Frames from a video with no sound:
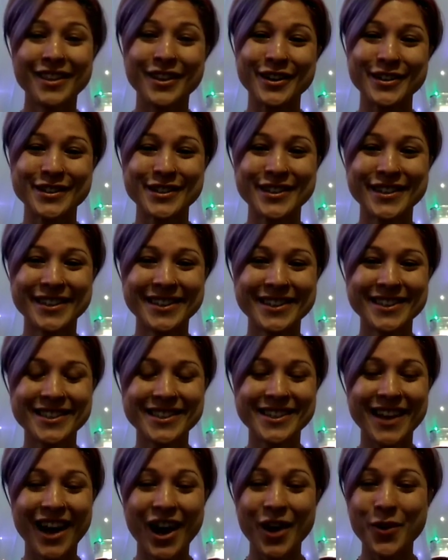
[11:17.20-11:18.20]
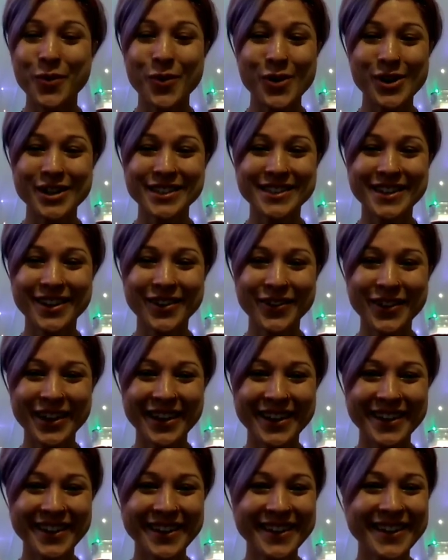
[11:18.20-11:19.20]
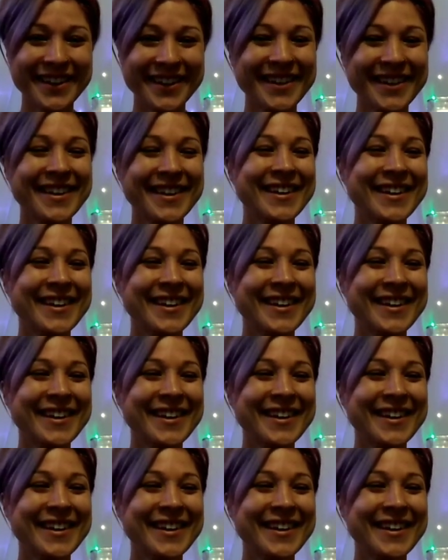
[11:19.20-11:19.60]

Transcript: there's sky wars going on.